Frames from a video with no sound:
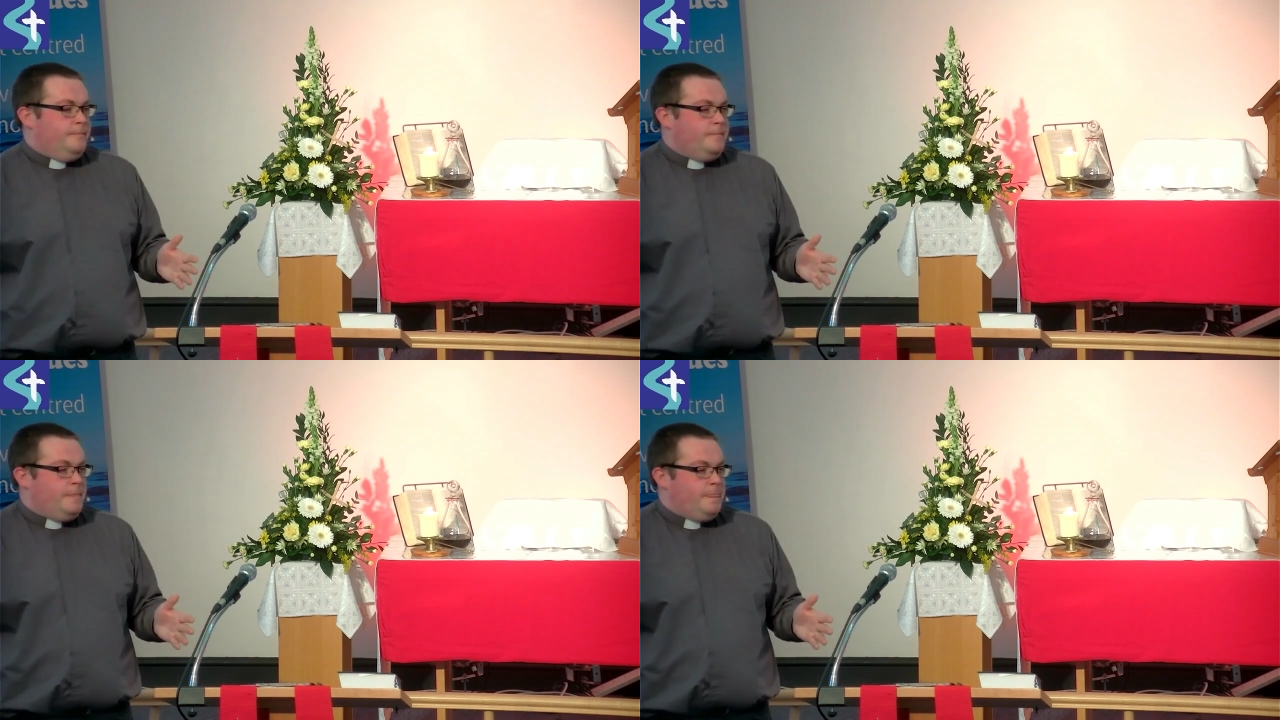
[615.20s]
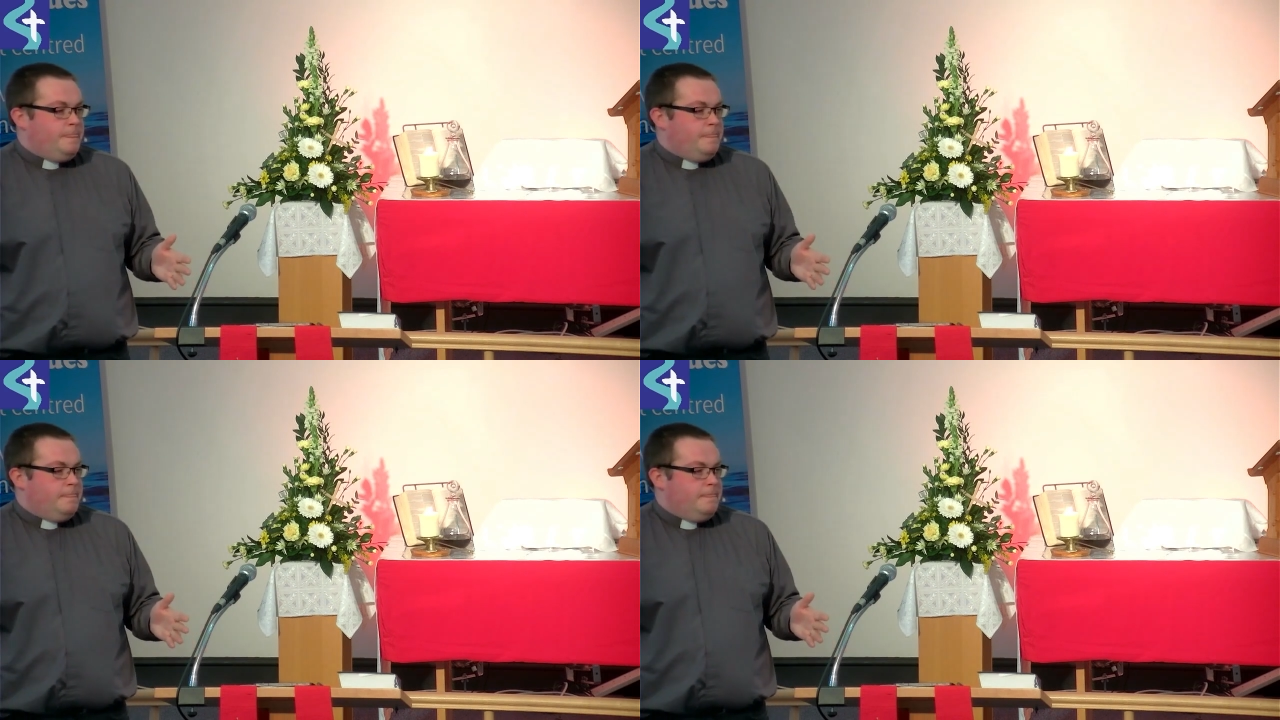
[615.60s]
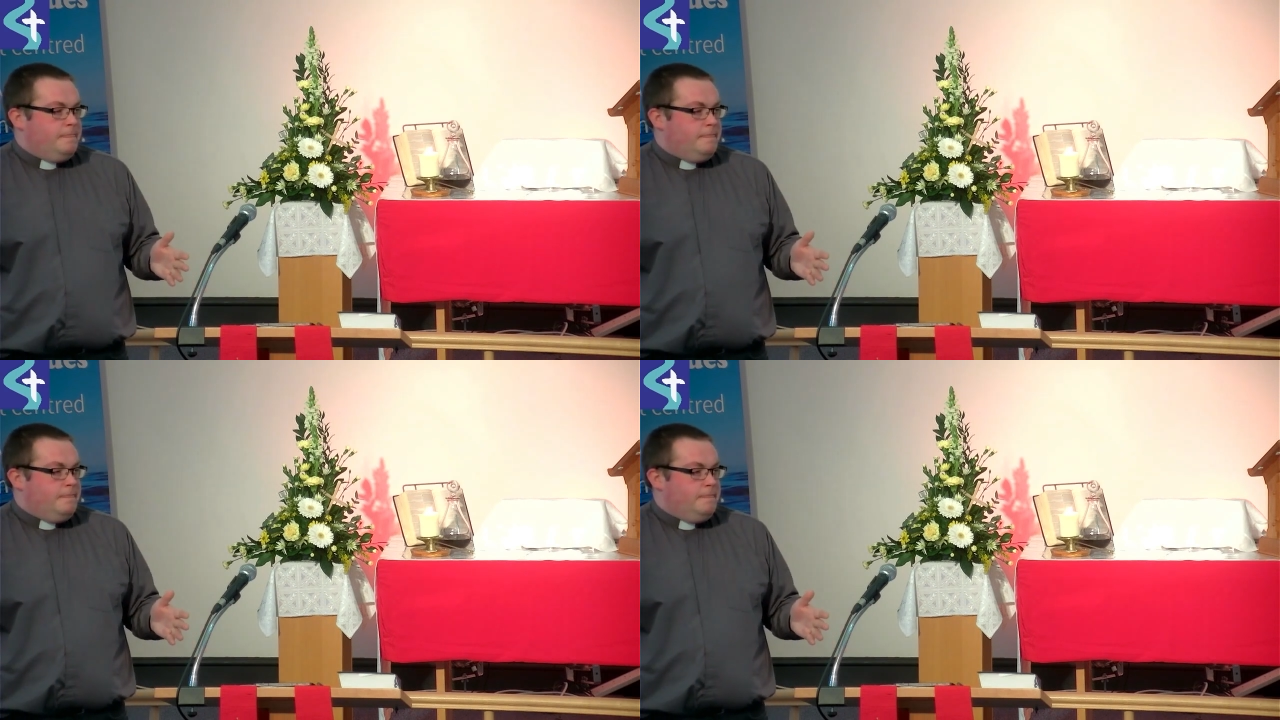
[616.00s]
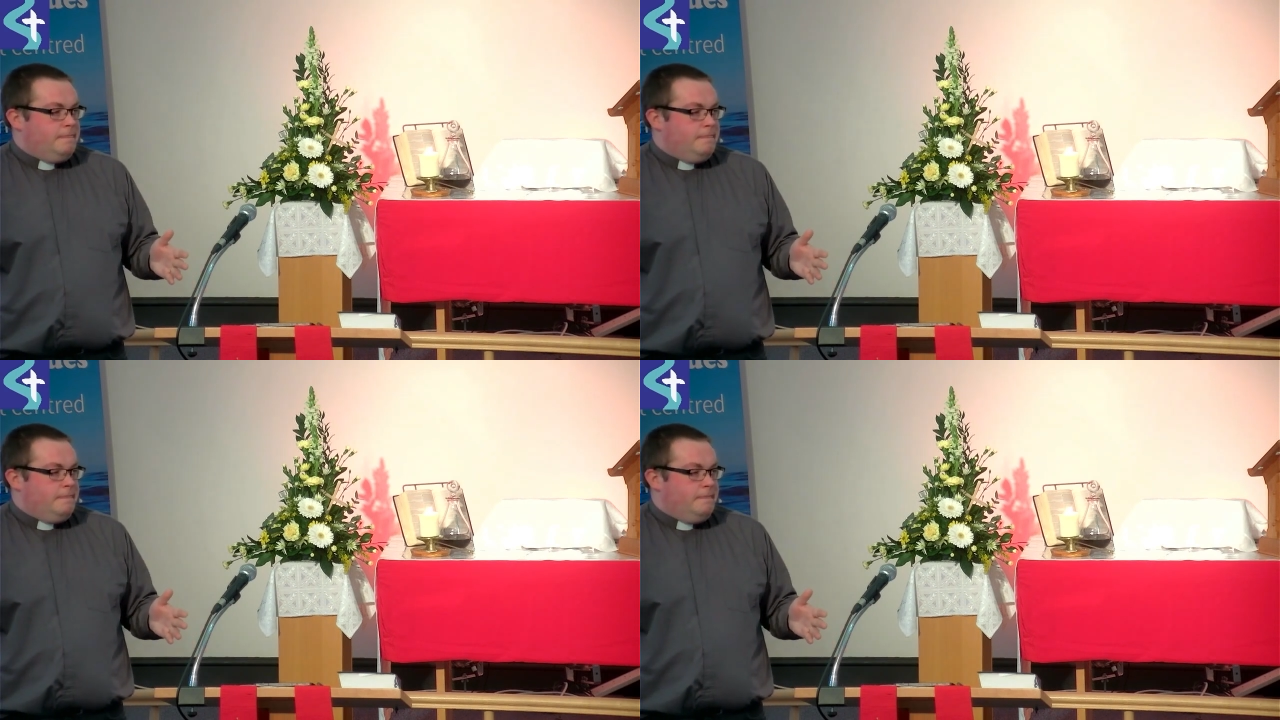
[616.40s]

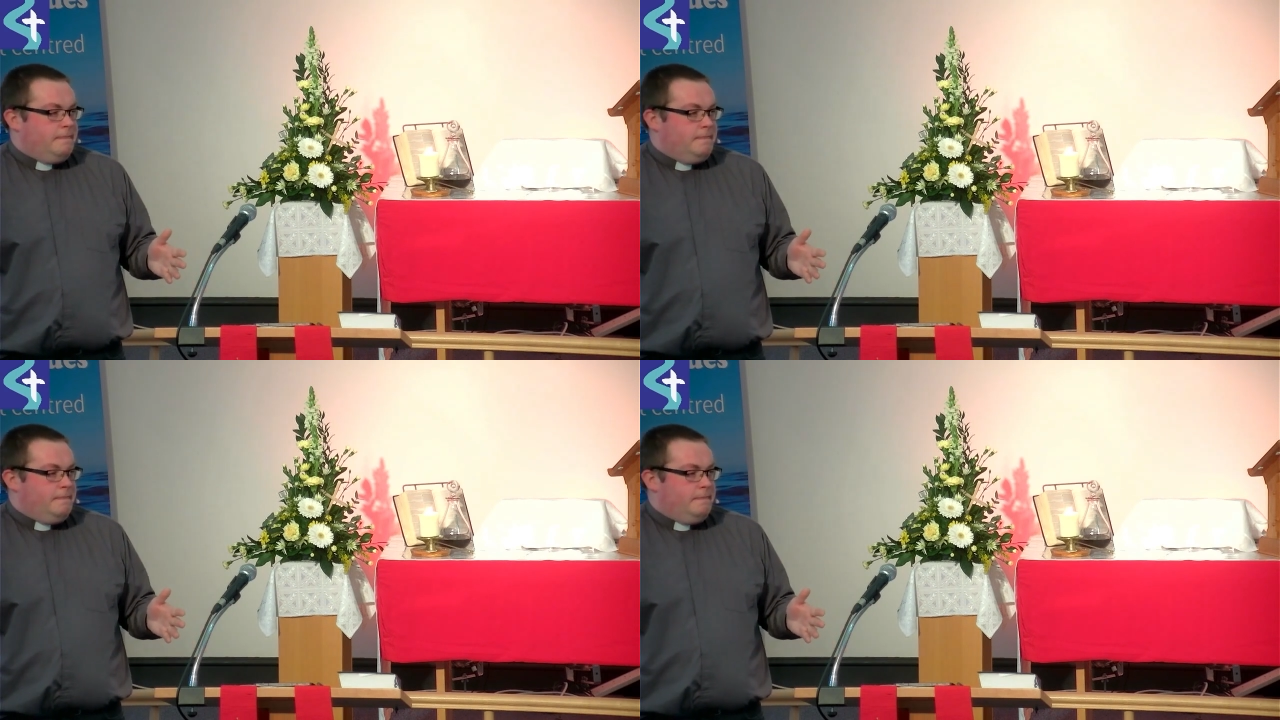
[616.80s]
Nothing is said.